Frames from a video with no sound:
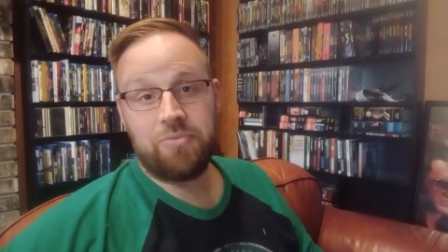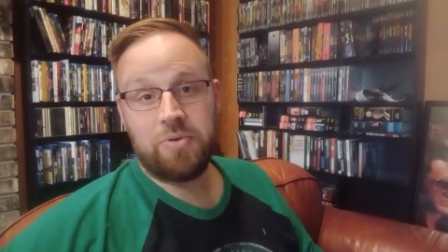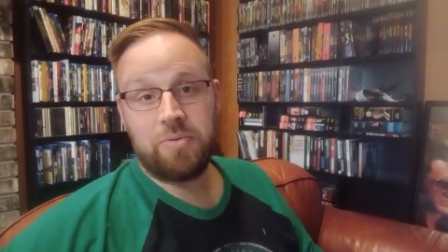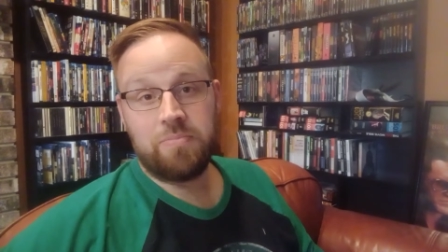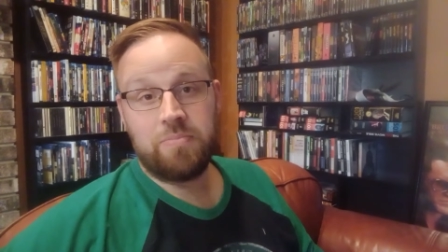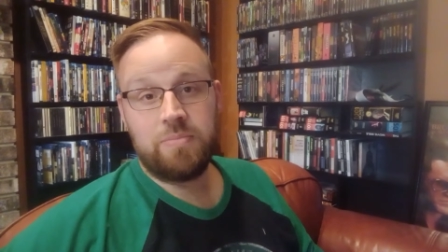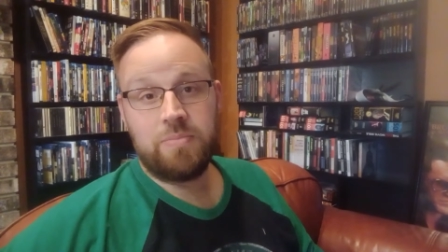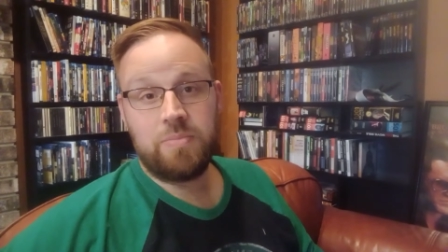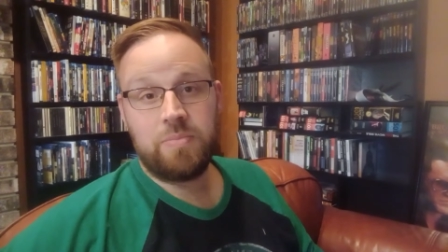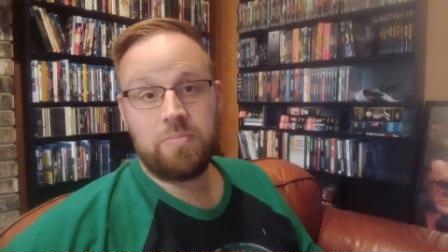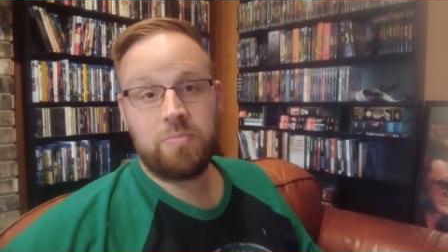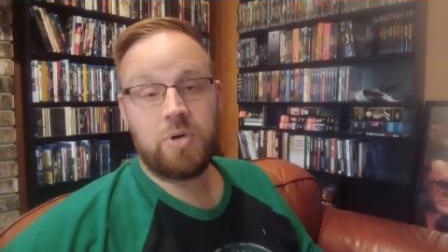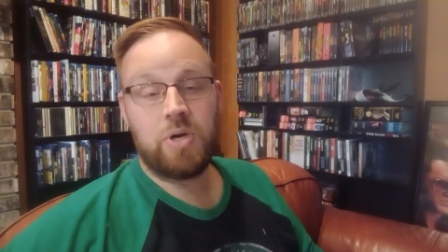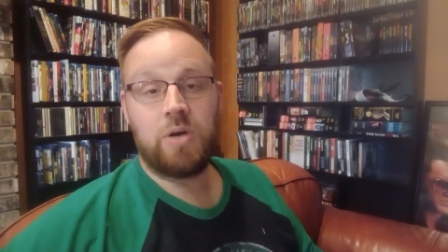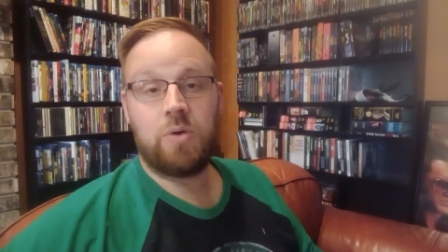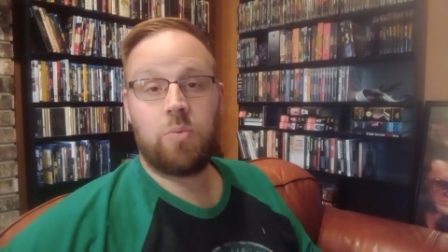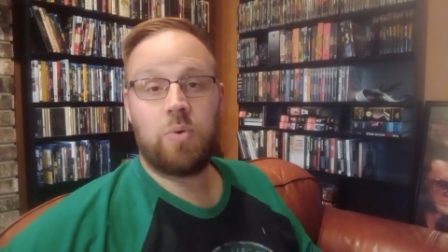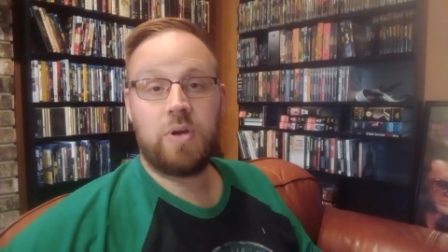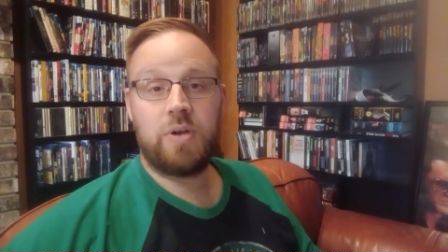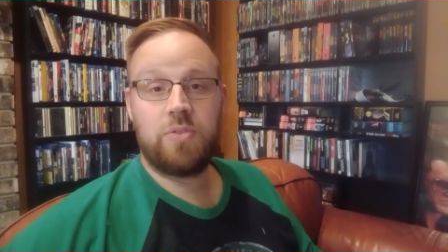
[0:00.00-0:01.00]
them,
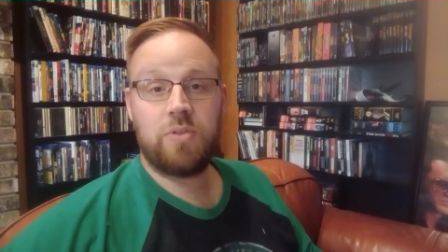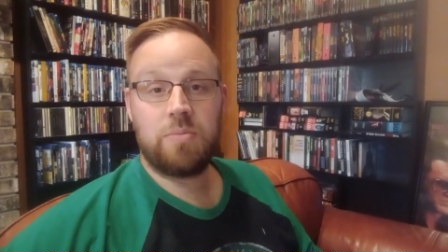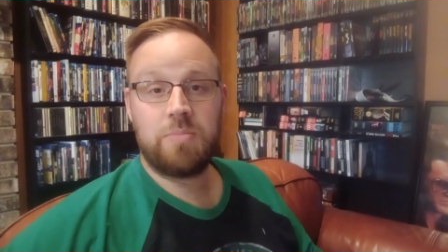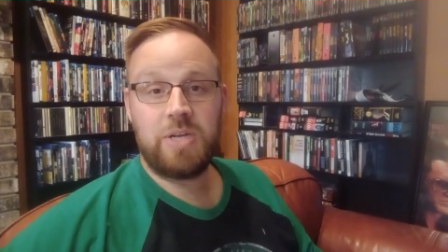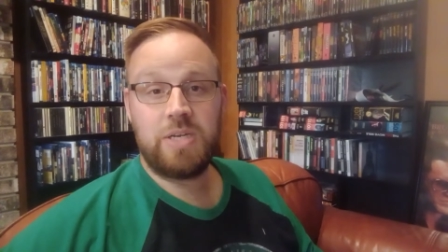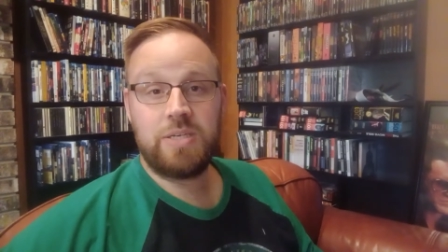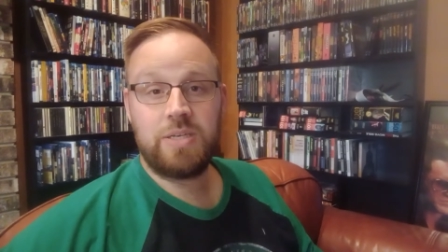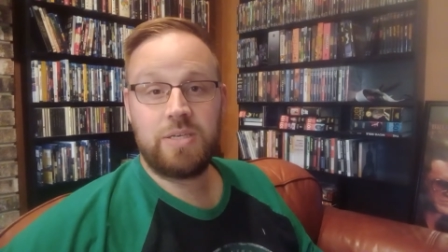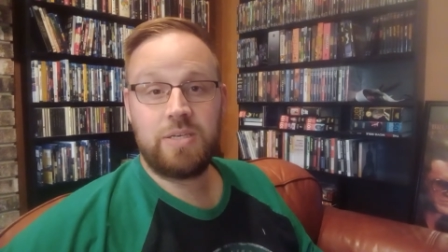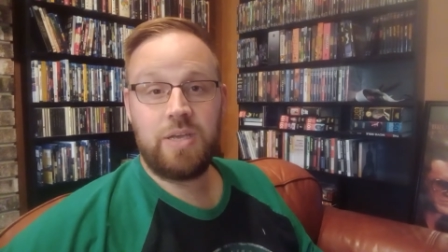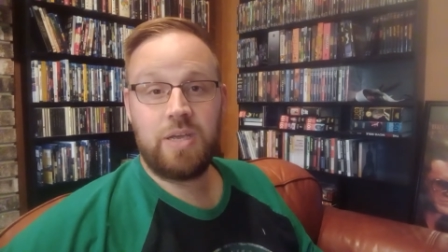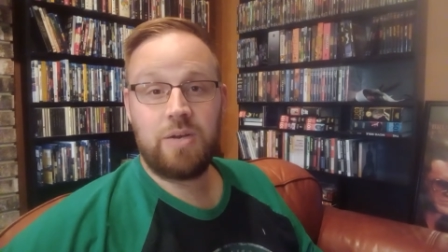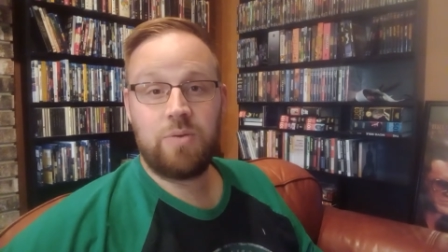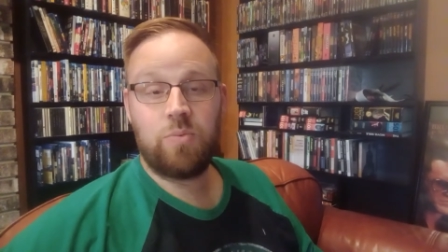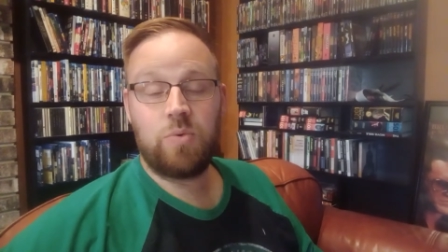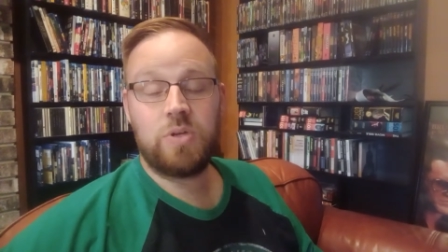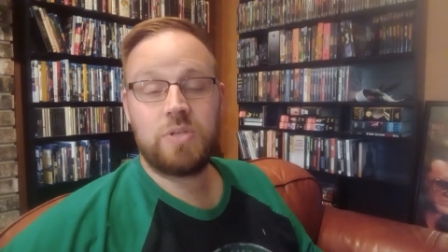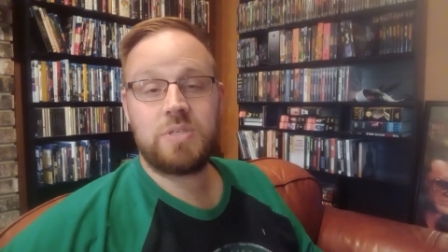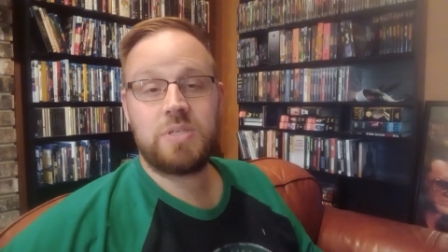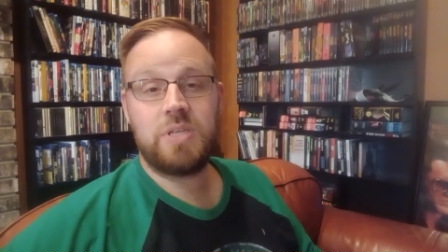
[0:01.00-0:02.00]
but one of them I did get
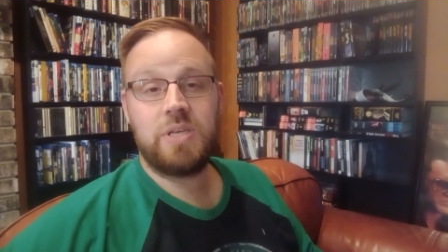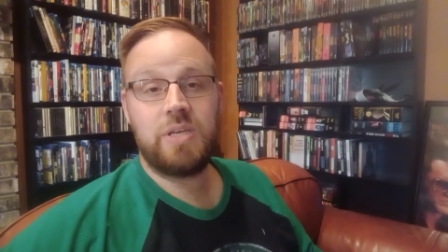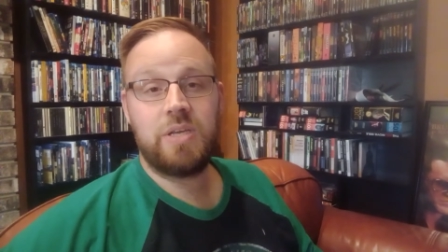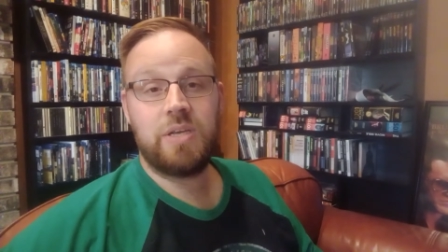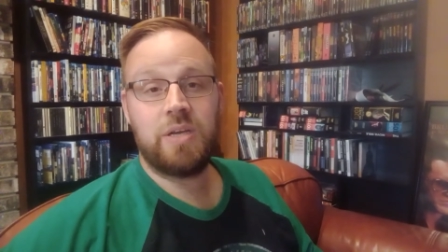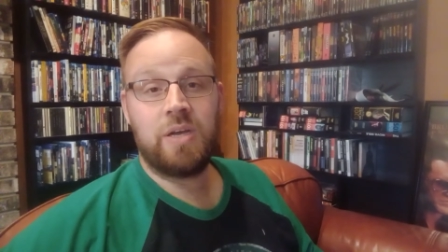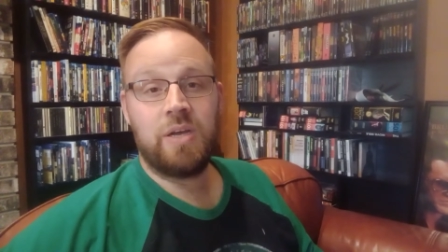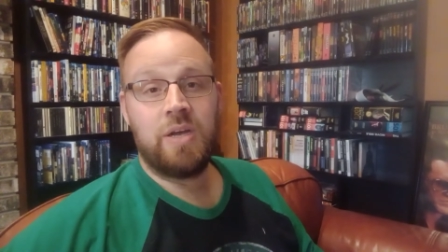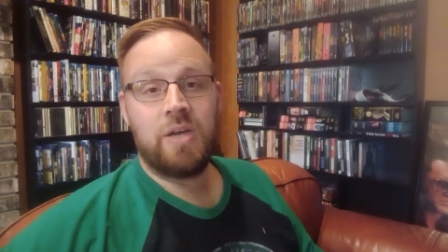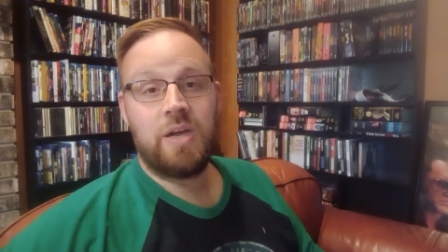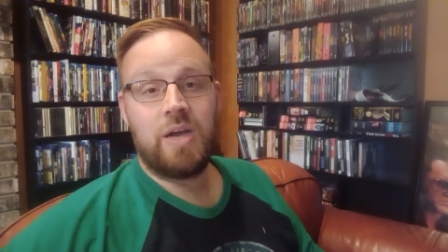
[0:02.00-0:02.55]
was the